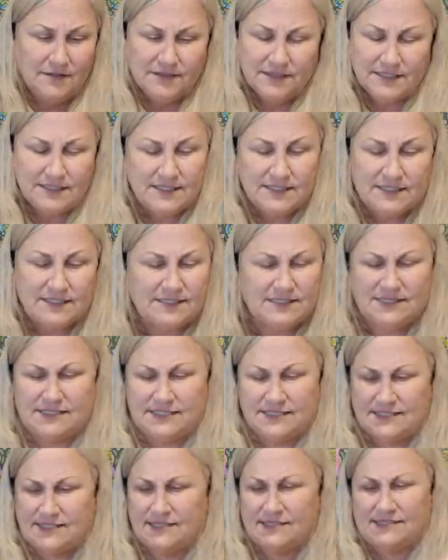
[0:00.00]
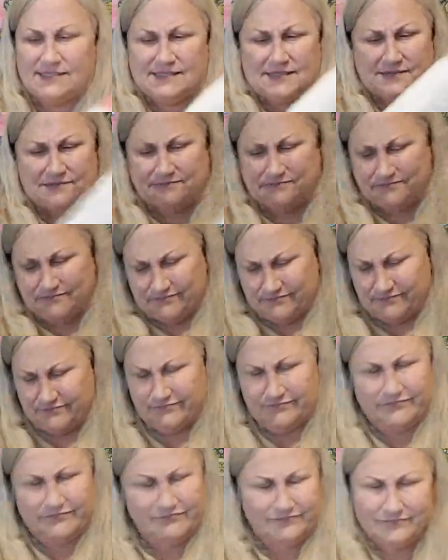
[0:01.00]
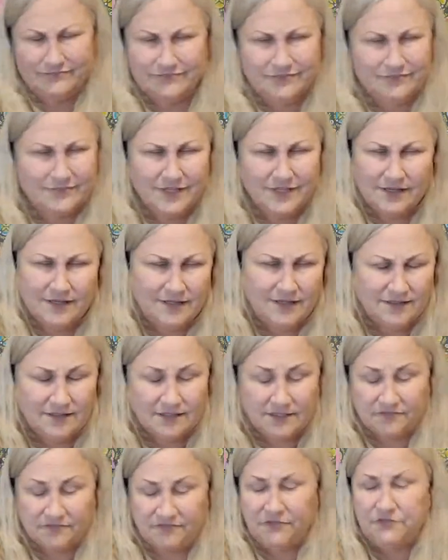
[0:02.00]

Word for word: this is this is look if